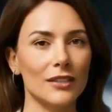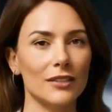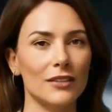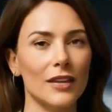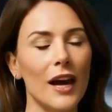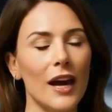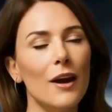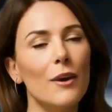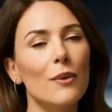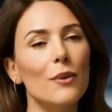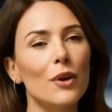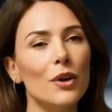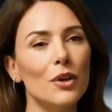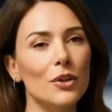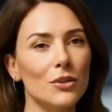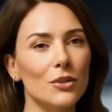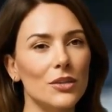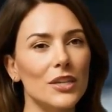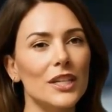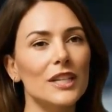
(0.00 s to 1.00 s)
You'll likely
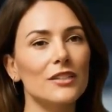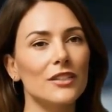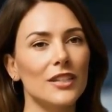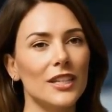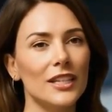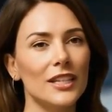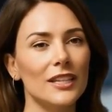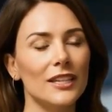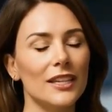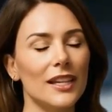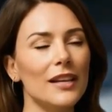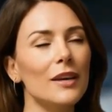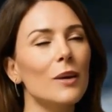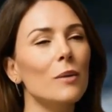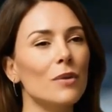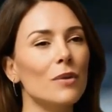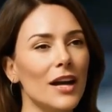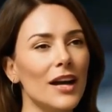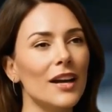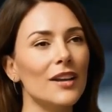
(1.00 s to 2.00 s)
notice not just
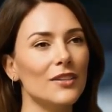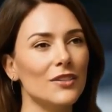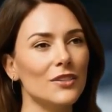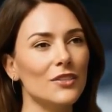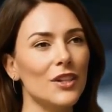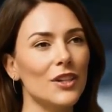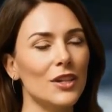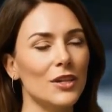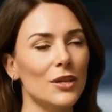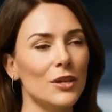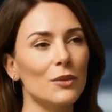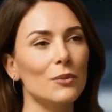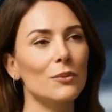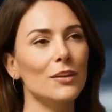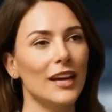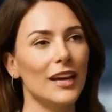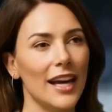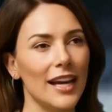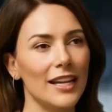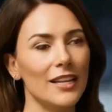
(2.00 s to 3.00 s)
stronger physical
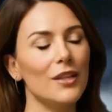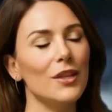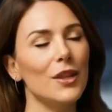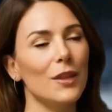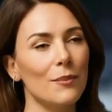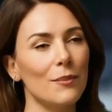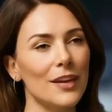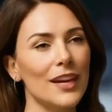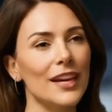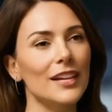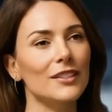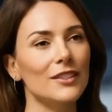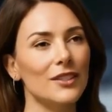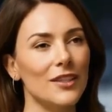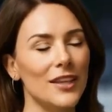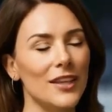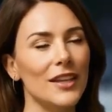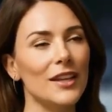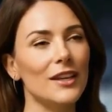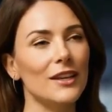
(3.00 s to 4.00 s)
responses, but also a
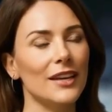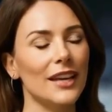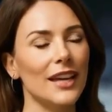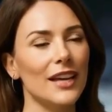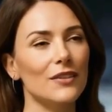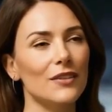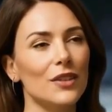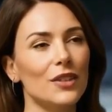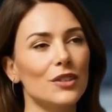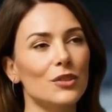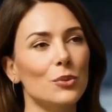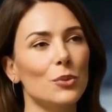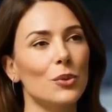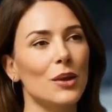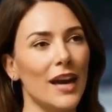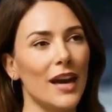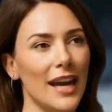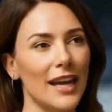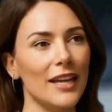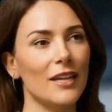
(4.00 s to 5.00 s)
deeper emotional
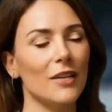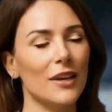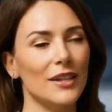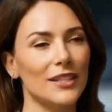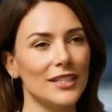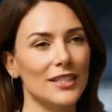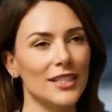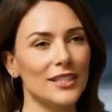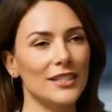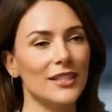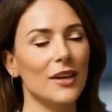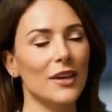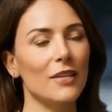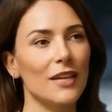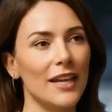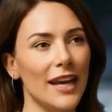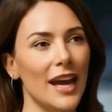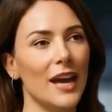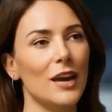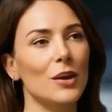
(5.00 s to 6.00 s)
connection to your
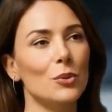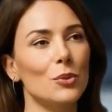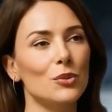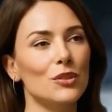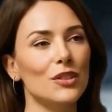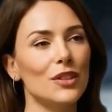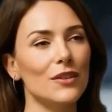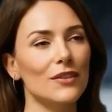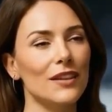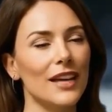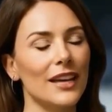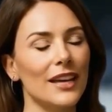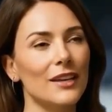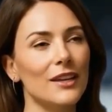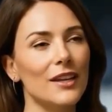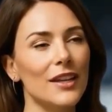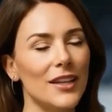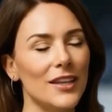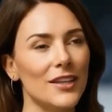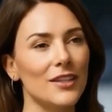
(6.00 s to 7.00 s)
body, something
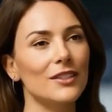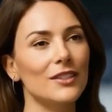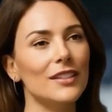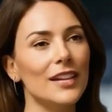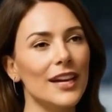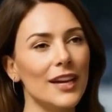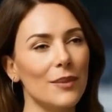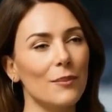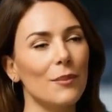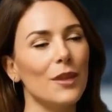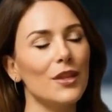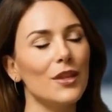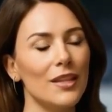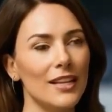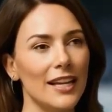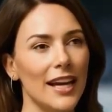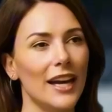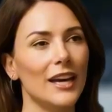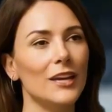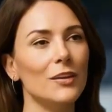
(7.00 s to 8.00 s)
that brings greater
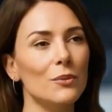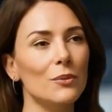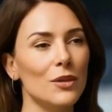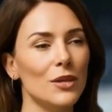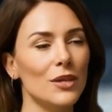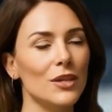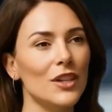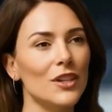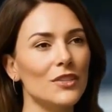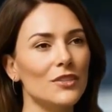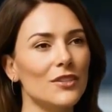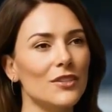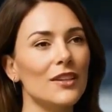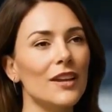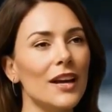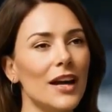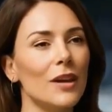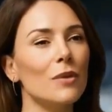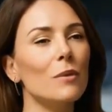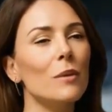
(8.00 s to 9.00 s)
intimacy to both
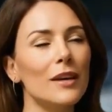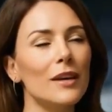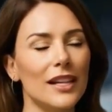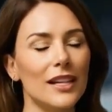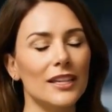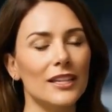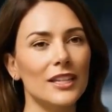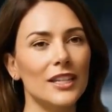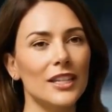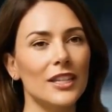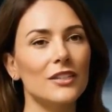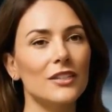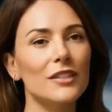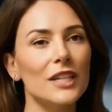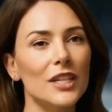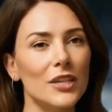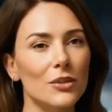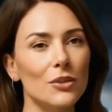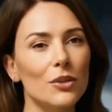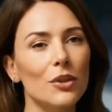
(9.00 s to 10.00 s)
solo and partnered
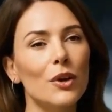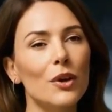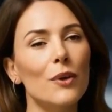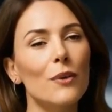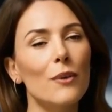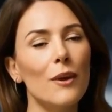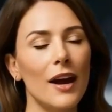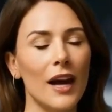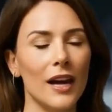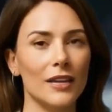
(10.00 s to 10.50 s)
moments.